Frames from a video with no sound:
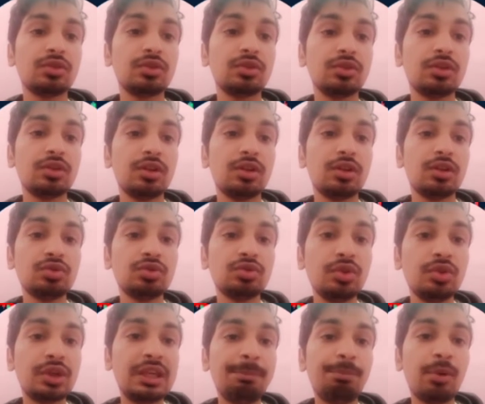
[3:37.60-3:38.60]
So you
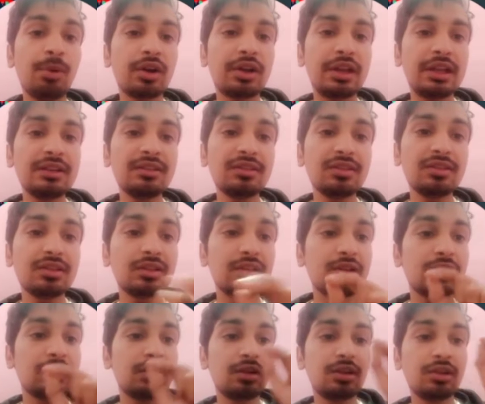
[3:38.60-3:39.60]
keep plotting,
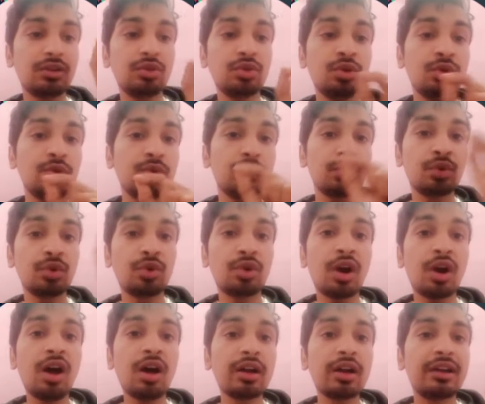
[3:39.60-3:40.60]
you
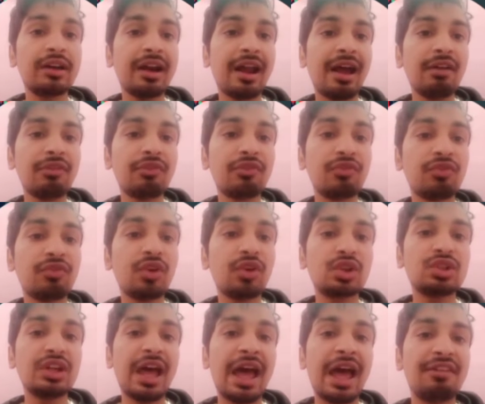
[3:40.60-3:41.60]
draw a graph for
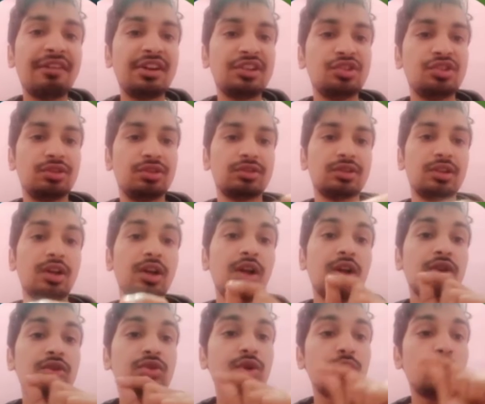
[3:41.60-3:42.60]
the averages.
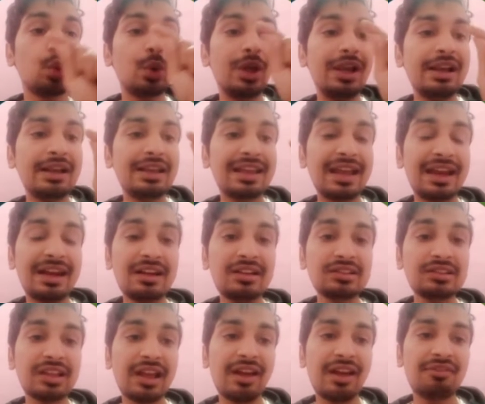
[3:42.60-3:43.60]
So 12
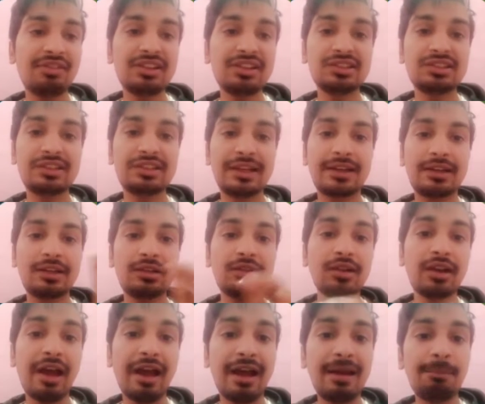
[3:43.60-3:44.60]
candles average is taken
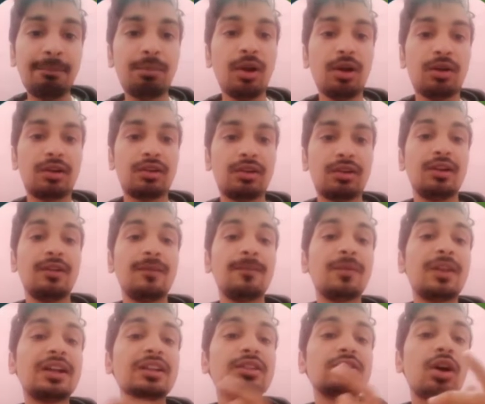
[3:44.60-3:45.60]
and plotted.
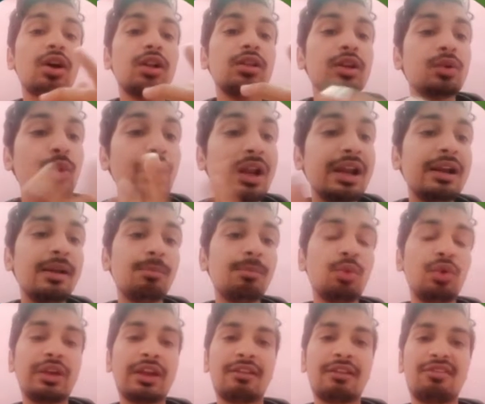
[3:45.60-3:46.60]
That is called the 12
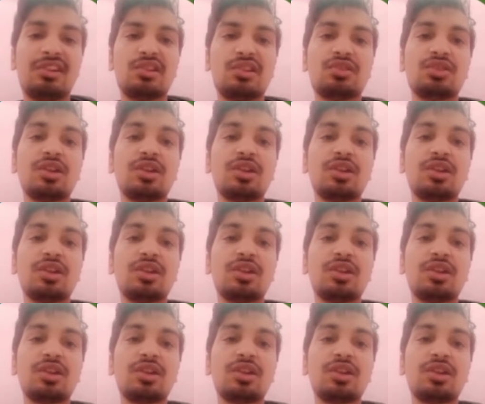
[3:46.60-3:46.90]
moving average.